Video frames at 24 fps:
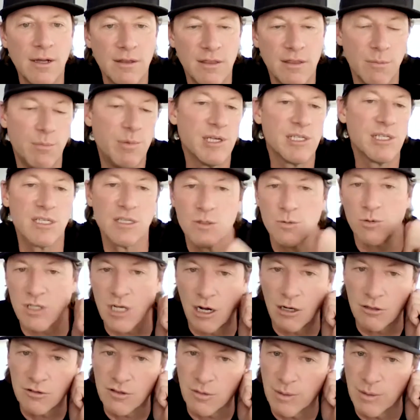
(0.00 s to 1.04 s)
the business, which
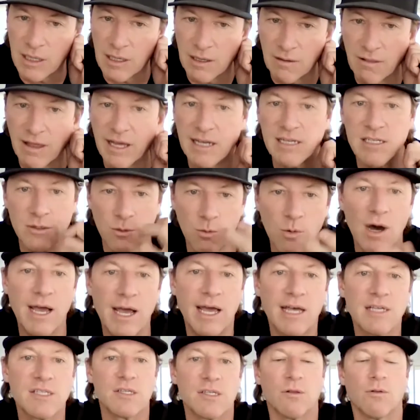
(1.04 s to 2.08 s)
ultimately led to
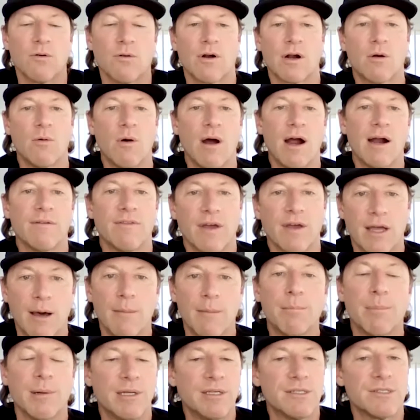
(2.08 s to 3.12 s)
why Essilor acquired the
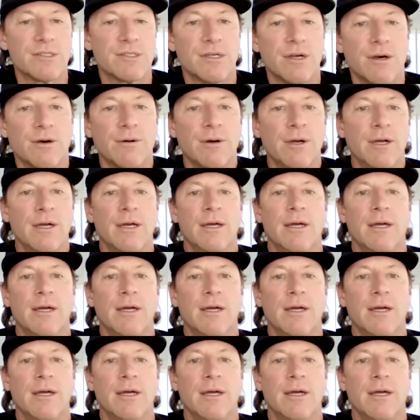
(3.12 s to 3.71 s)
company. So.